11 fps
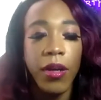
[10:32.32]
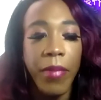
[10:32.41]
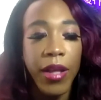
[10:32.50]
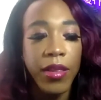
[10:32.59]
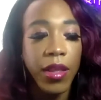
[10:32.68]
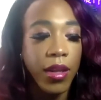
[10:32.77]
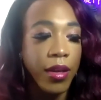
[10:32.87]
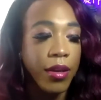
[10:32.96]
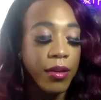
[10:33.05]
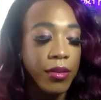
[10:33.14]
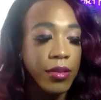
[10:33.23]
think
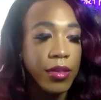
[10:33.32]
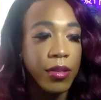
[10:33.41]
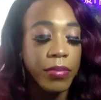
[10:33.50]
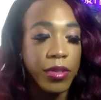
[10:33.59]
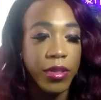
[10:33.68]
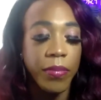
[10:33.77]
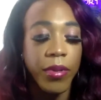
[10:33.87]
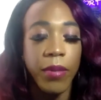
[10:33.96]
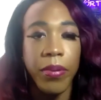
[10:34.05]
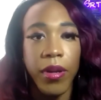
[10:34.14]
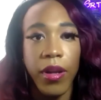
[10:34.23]
to simply
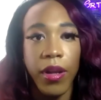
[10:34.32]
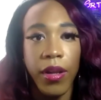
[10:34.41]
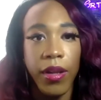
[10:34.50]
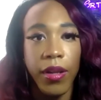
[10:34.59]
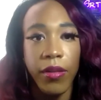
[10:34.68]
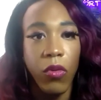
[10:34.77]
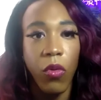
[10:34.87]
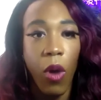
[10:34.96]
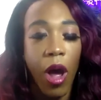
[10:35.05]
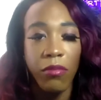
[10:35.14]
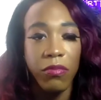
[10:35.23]
put it,
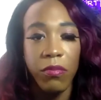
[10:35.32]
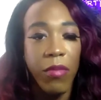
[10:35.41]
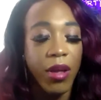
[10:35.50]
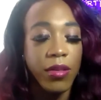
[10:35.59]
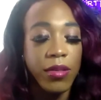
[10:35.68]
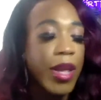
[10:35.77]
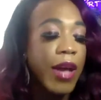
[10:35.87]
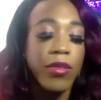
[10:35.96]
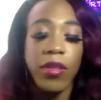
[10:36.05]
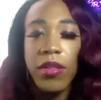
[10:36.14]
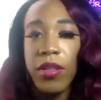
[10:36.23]
down
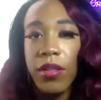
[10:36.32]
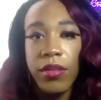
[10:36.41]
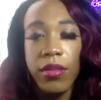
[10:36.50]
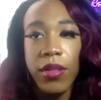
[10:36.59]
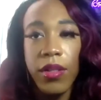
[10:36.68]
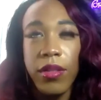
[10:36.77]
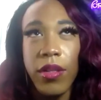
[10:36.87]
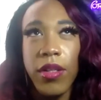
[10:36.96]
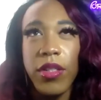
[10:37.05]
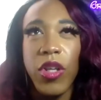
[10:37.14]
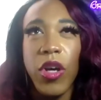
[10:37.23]
to the
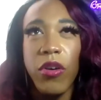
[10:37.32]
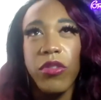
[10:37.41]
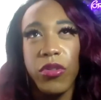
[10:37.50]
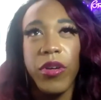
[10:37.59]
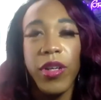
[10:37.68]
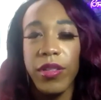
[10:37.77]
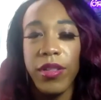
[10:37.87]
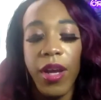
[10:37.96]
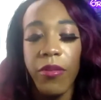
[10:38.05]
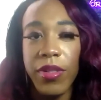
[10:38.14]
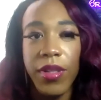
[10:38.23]
song choice,
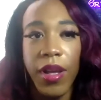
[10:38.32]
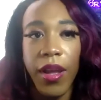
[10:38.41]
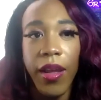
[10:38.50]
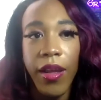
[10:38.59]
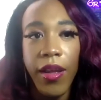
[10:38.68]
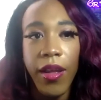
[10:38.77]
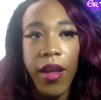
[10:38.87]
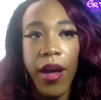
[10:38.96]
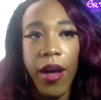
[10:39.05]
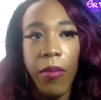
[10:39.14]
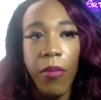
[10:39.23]
I would say,
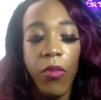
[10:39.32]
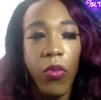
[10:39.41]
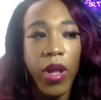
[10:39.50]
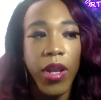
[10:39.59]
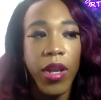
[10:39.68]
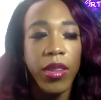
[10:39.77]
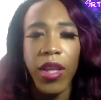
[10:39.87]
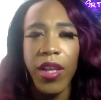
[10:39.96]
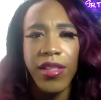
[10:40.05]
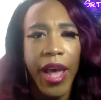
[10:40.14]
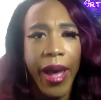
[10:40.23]
when
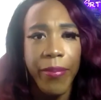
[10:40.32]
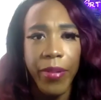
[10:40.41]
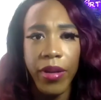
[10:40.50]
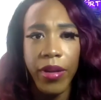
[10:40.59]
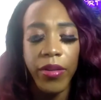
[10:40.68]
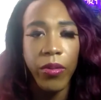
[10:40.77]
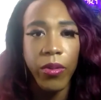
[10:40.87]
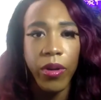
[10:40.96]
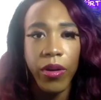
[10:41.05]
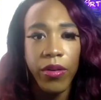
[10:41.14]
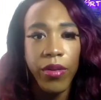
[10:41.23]
things happen in the
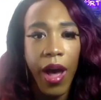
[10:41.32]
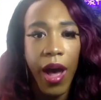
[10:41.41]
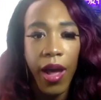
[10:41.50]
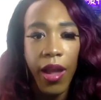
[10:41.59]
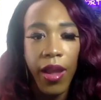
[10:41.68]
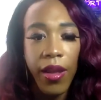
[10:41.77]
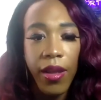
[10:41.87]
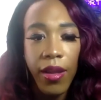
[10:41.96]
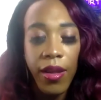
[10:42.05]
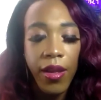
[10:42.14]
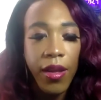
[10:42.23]
world, I
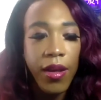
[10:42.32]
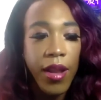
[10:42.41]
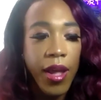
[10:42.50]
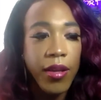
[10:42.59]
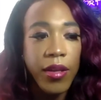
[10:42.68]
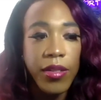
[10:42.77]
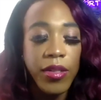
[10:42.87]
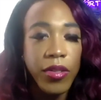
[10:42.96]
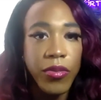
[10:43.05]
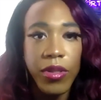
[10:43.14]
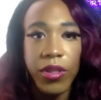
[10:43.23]
like listen
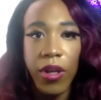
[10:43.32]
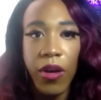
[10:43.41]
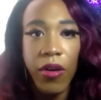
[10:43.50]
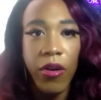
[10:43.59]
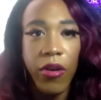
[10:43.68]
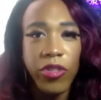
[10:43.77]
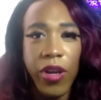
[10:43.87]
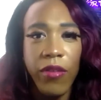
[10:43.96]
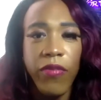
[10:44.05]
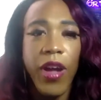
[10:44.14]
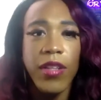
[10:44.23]
to a song or try
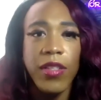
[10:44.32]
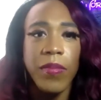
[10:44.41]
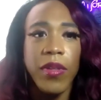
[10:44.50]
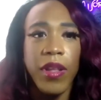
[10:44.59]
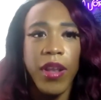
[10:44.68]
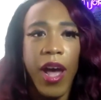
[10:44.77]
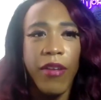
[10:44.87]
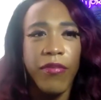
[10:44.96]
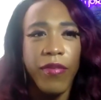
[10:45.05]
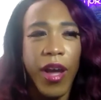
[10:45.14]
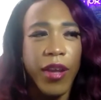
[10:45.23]
to find something that
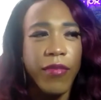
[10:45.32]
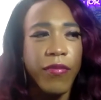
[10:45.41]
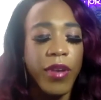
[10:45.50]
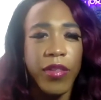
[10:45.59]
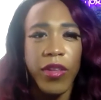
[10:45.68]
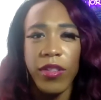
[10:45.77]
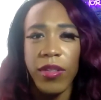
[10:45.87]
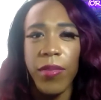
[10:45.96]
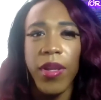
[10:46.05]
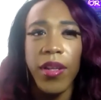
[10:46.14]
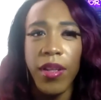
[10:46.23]
I can feel like there's some
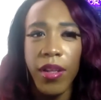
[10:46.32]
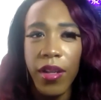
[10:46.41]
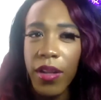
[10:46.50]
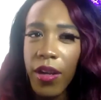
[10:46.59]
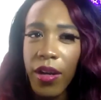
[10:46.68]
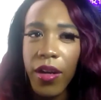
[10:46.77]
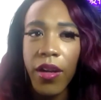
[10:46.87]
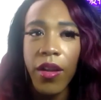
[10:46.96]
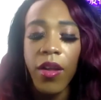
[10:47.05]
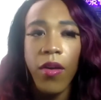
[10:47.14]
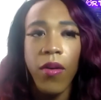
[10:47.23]
healing in there,
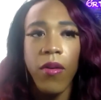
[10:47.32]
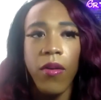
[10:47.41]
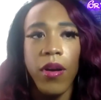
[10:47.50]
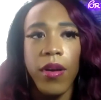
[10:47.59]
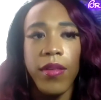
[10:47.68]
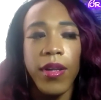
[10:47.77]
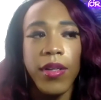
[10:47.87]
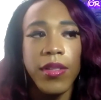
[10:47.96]
or there's